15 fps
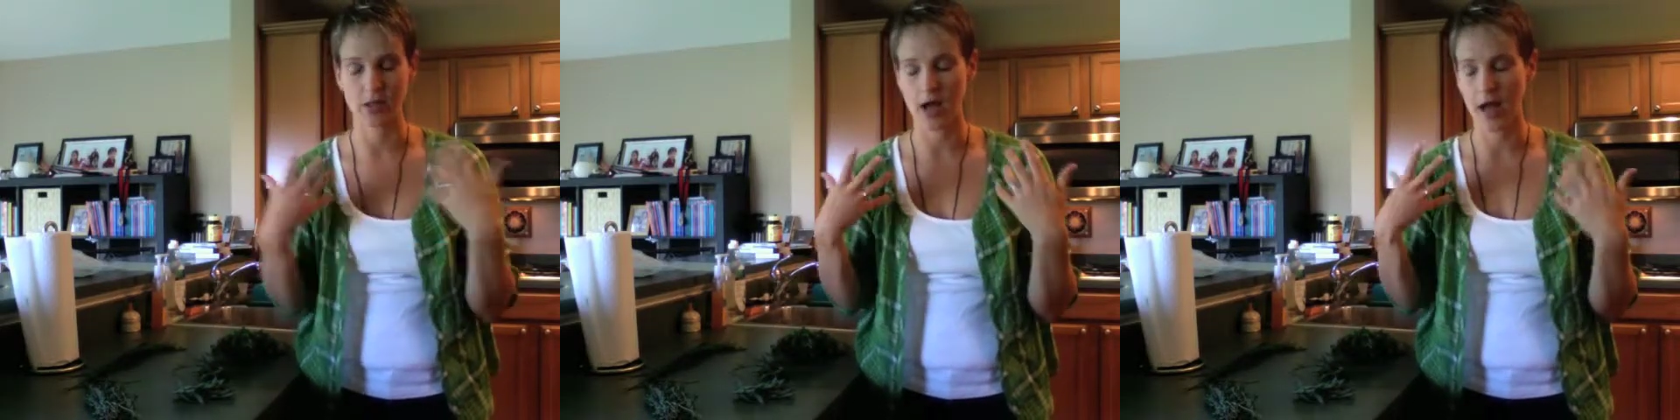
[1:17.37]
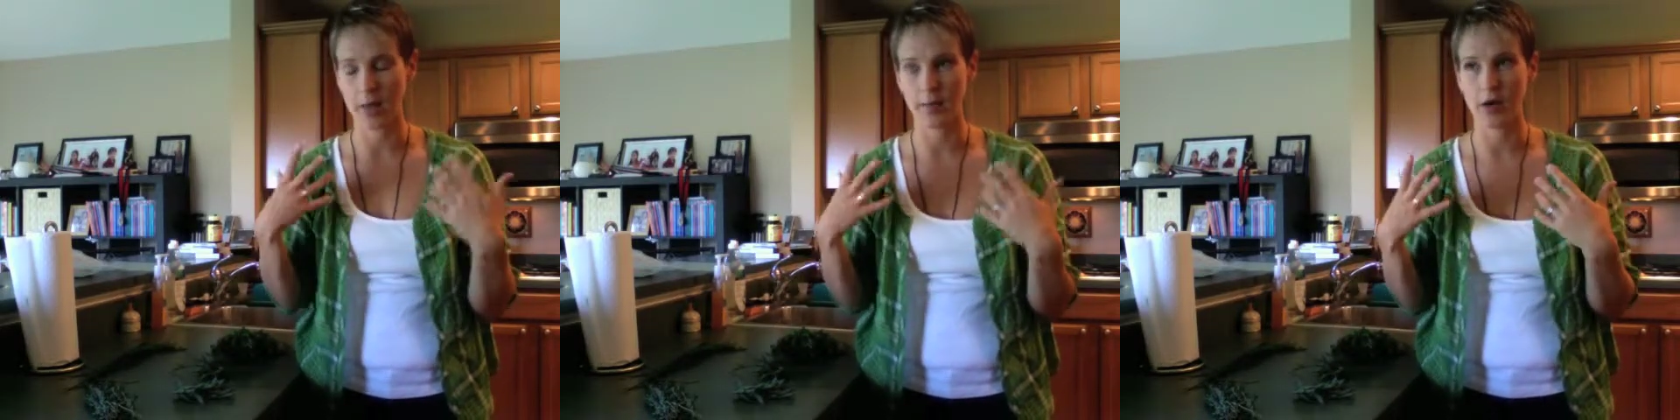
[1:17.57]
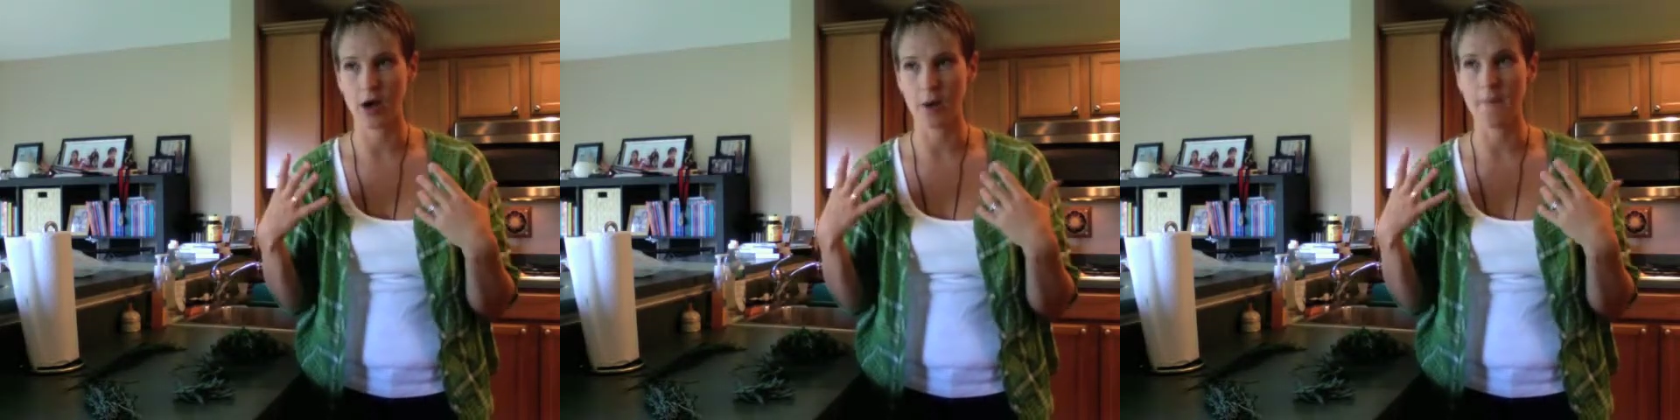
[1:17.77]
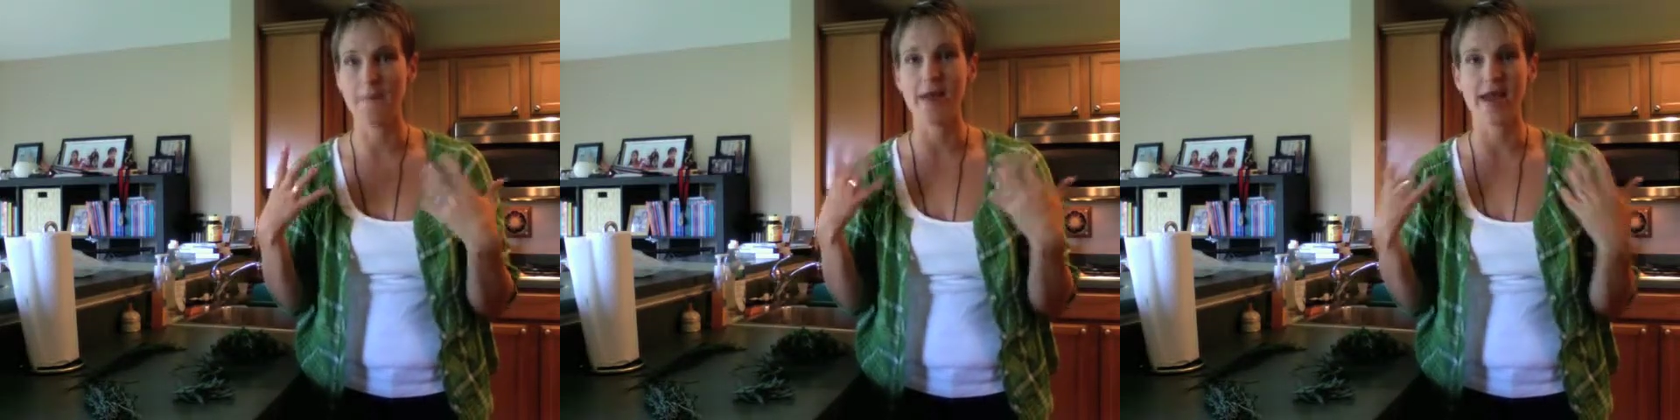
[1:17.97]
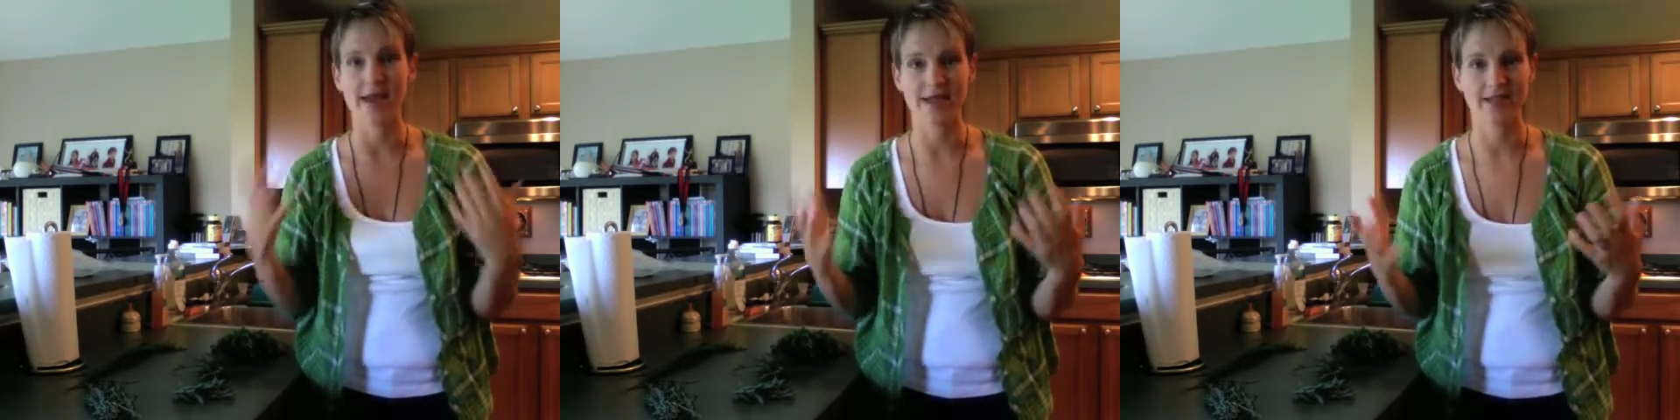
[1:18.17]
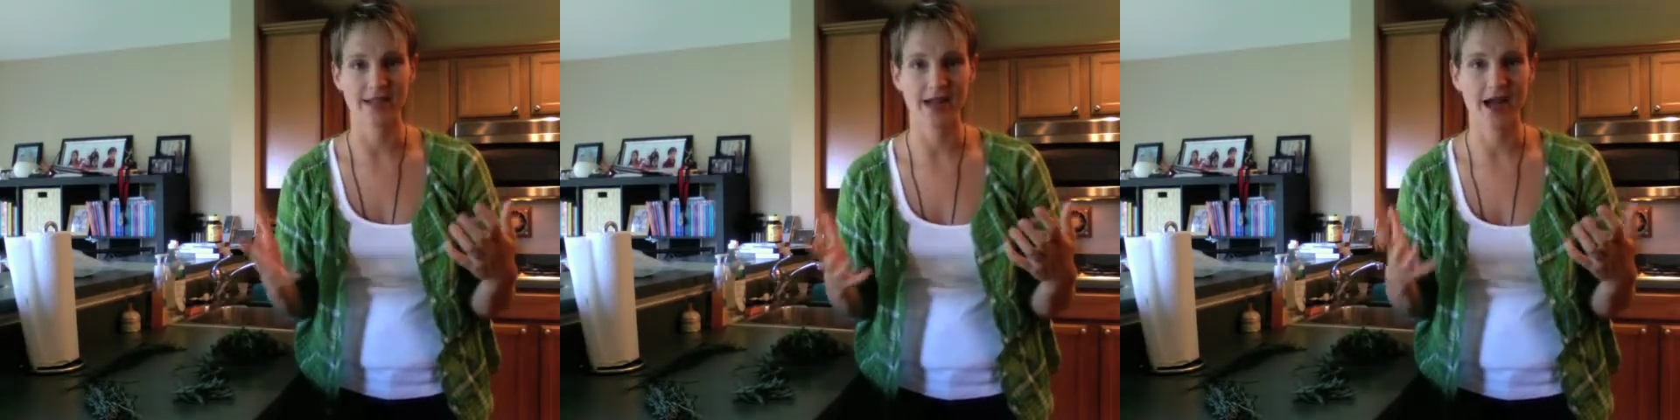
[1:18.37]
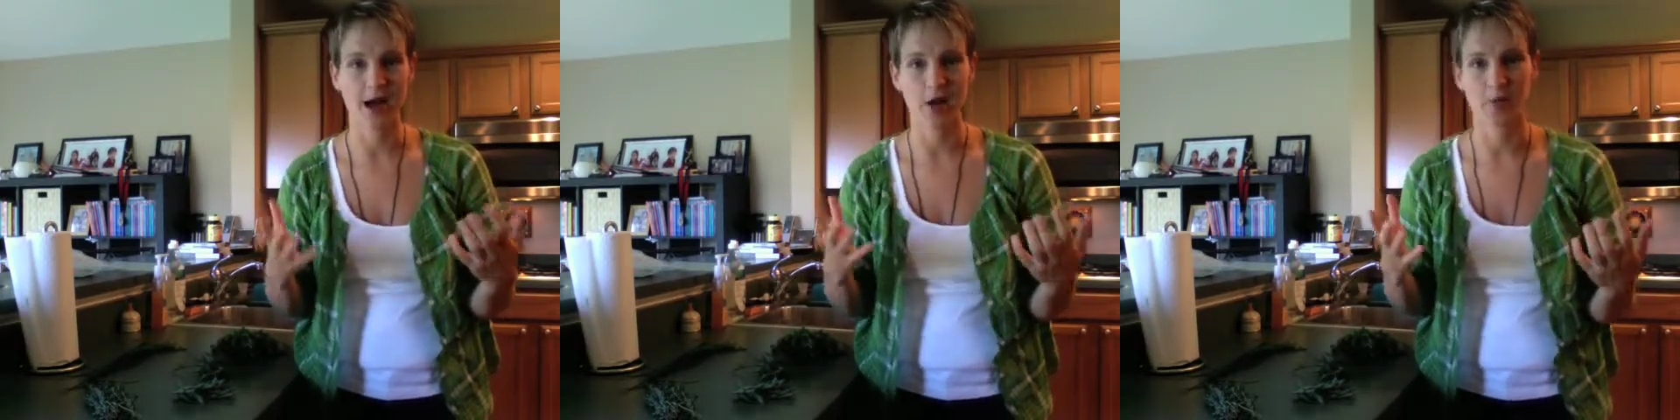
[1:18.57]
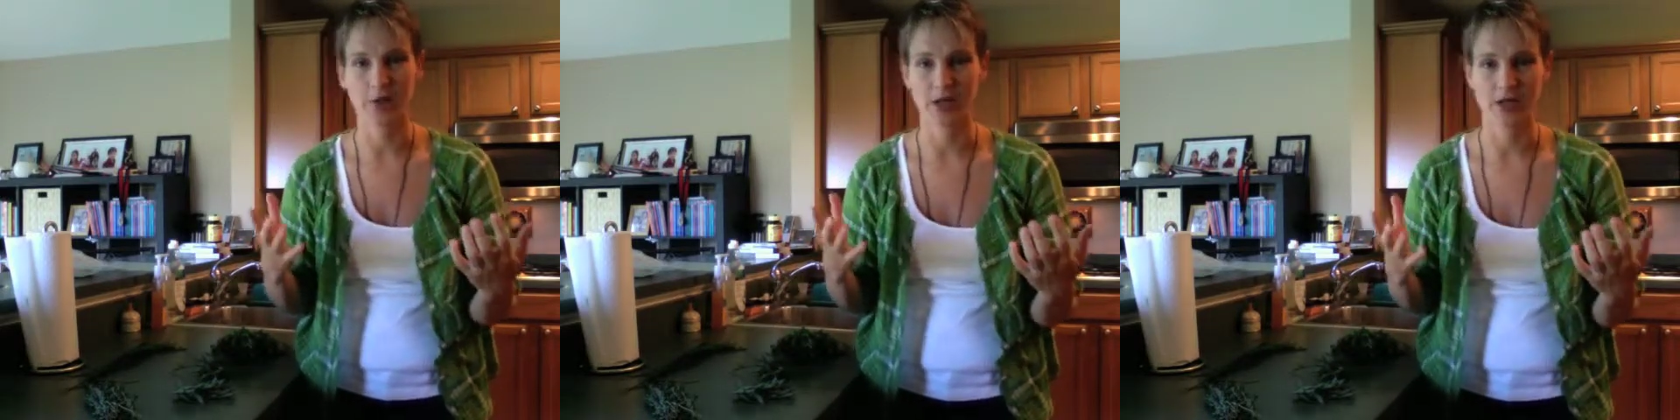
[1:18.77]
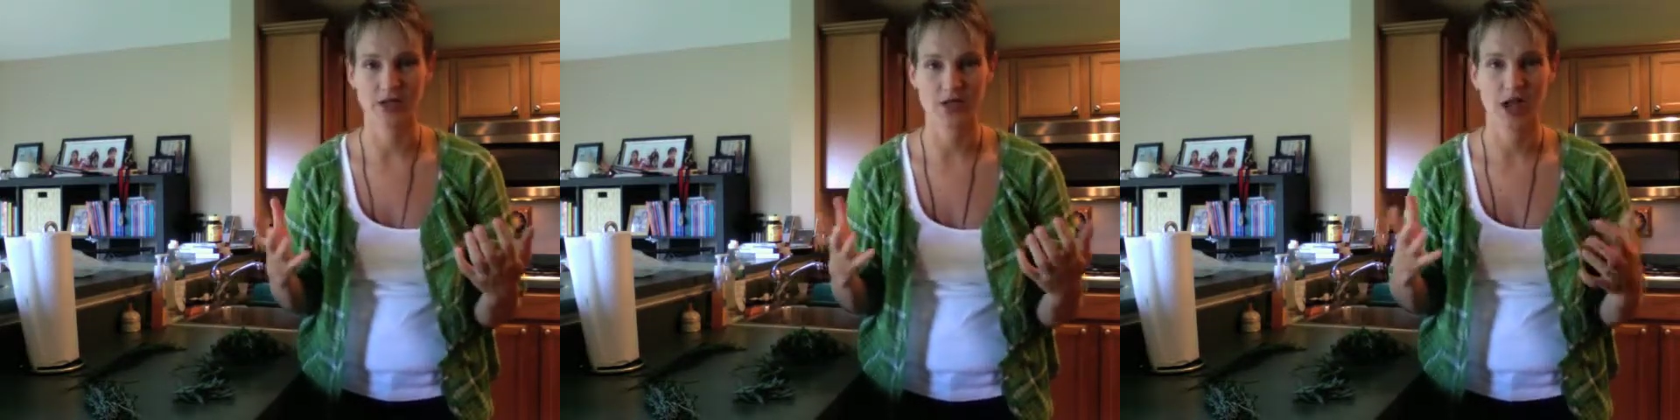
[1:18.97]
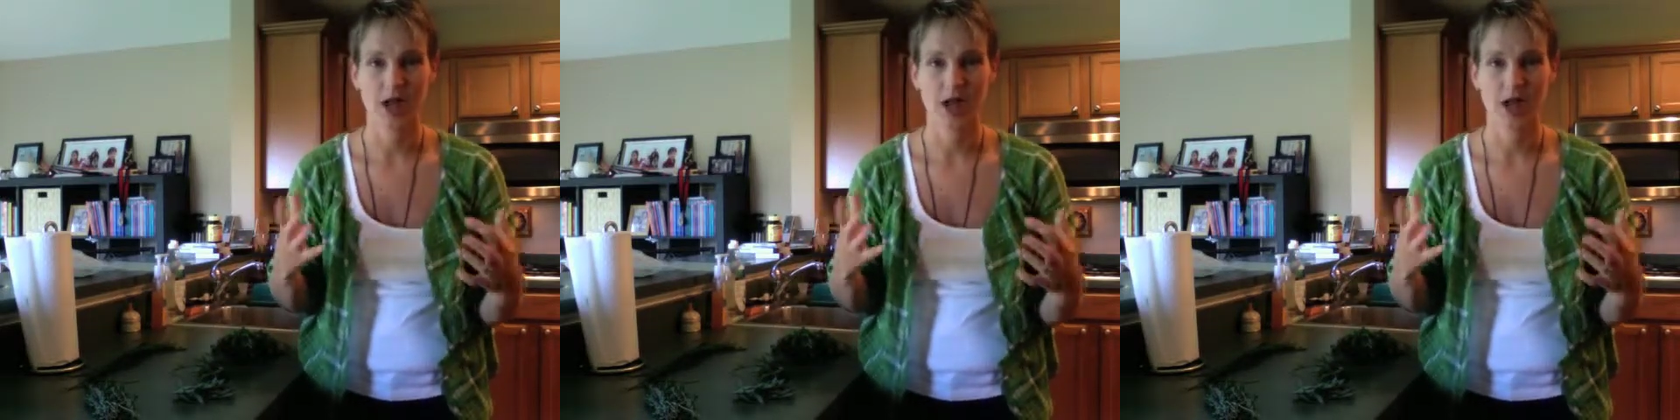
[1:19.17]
I'm amazed at how much